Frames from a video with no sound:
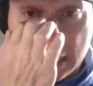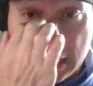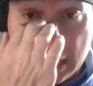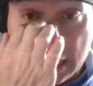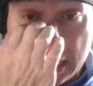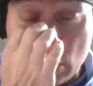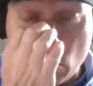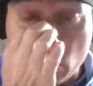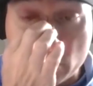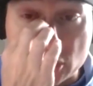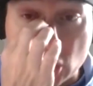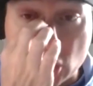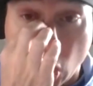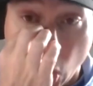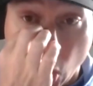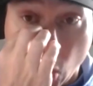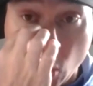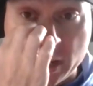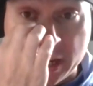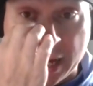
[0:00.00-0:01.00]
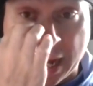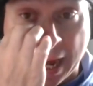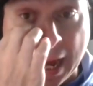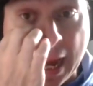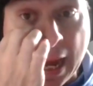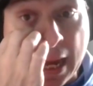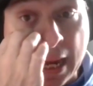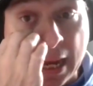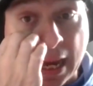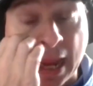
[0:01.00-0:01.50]
was
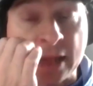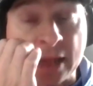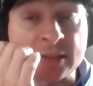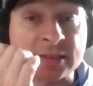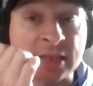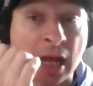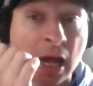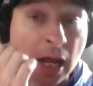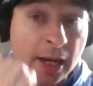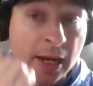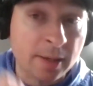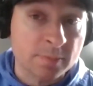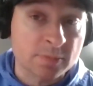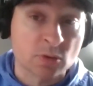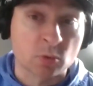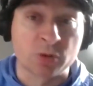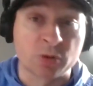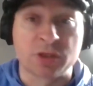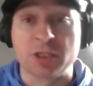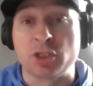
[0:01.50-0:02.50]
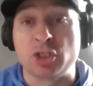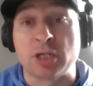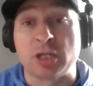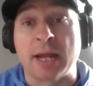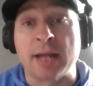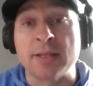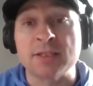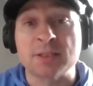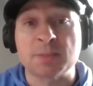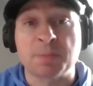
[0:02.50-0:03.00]
okay at times with the
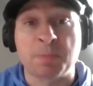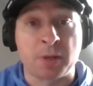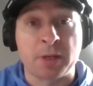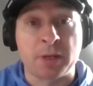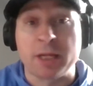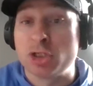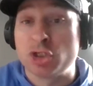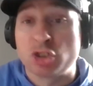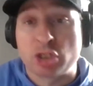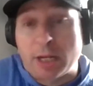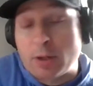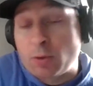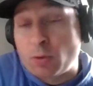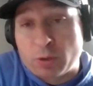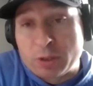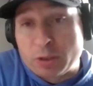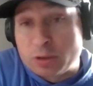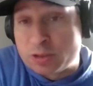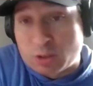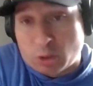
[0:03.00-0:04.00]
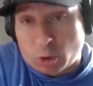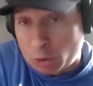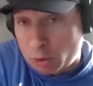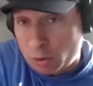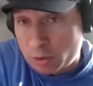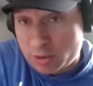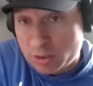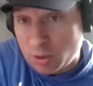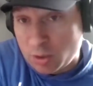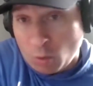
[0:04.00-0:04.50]
Jets, but in general, he's
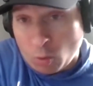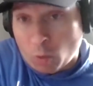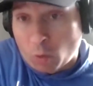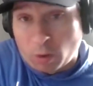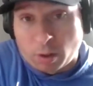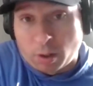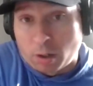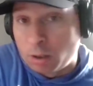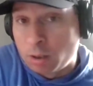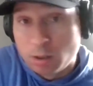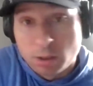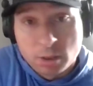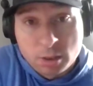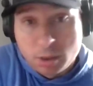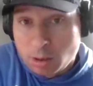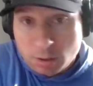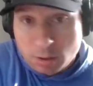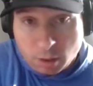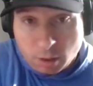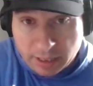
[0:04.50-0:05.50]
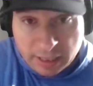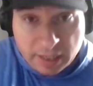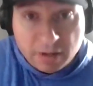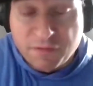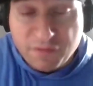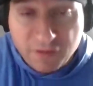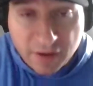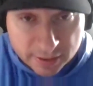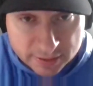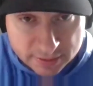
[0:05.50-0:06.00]
hurt or
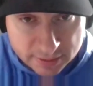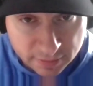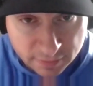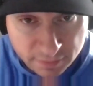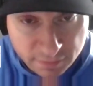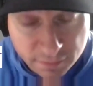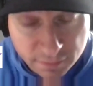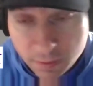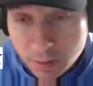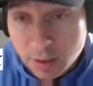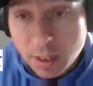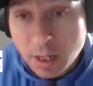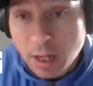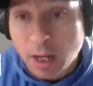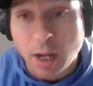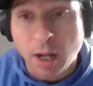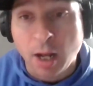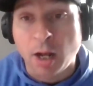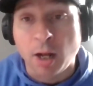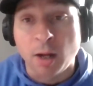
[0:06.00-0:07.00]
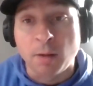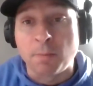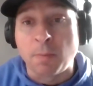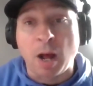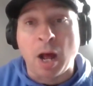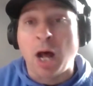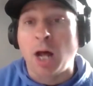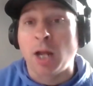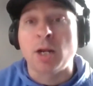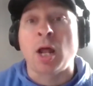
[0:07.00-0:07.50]
ineffective
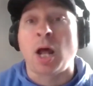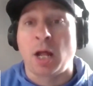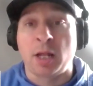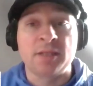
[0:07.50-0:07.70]
on